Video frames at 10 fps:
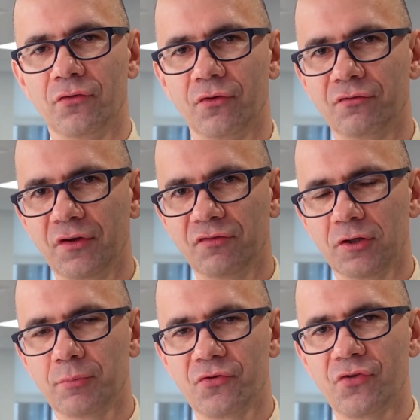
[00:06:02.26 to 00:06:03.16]
So
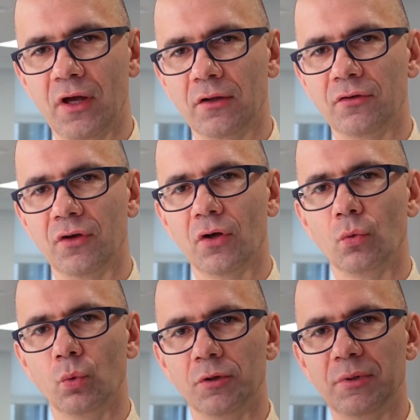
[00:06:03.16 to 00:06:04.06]
15%
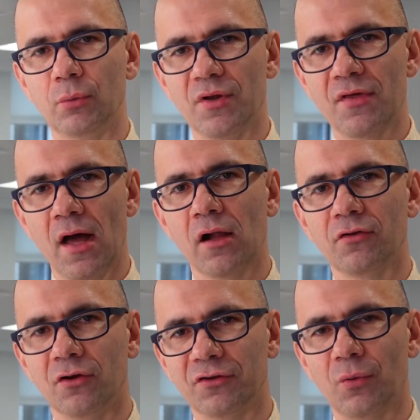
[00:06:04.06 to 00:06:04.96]
would be
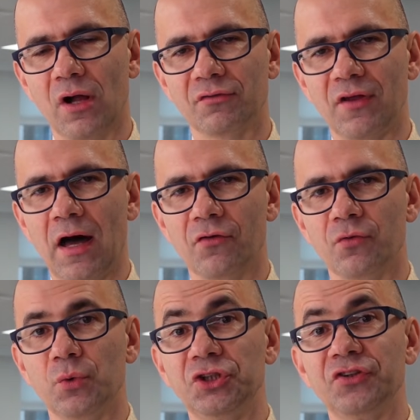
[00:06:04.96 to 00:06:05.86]
withheld on
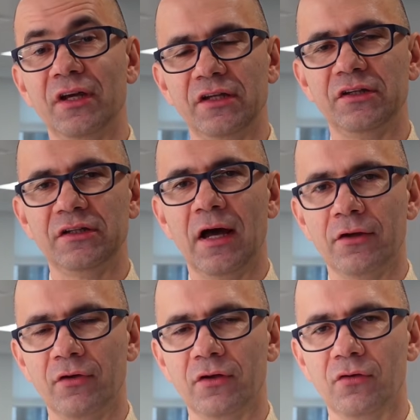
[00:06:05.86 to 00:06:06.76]
$12,000, which is
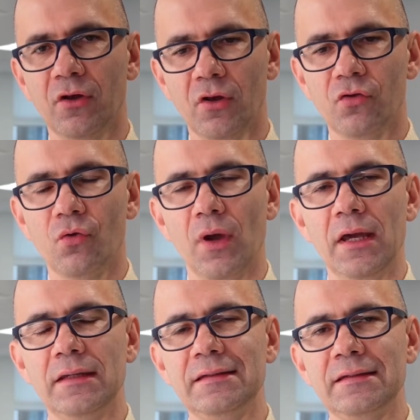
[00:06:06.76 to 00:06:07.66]
$1,800. So
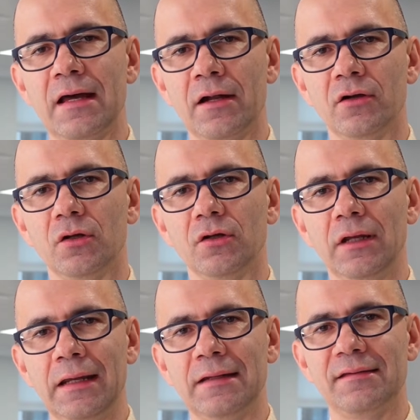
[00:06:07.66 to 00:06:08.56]

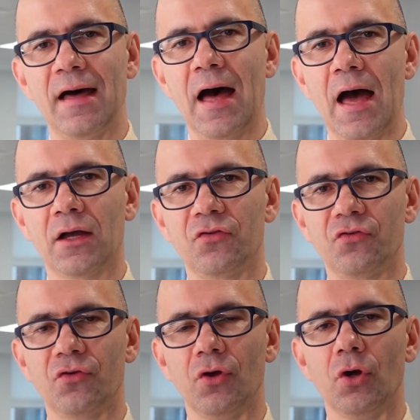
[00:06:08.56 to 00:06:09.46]
$1,800 in
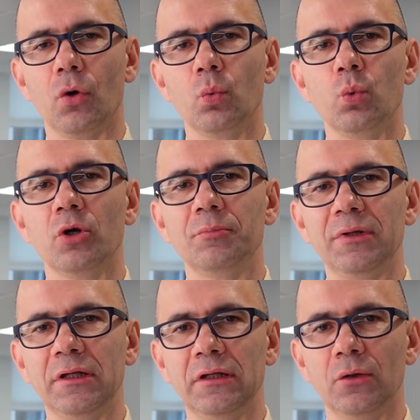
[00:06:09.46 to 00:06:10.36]
tax would
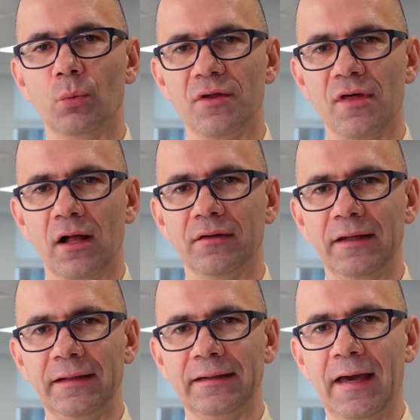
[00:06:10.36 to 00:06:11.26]
be withheld
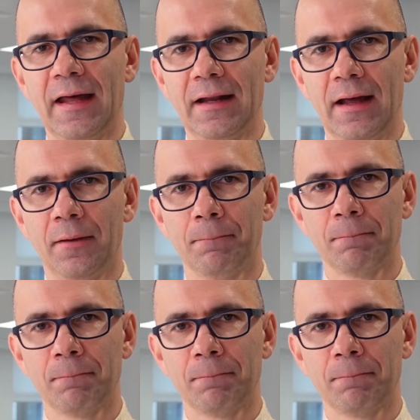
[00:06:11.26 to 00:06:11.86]
in Canada.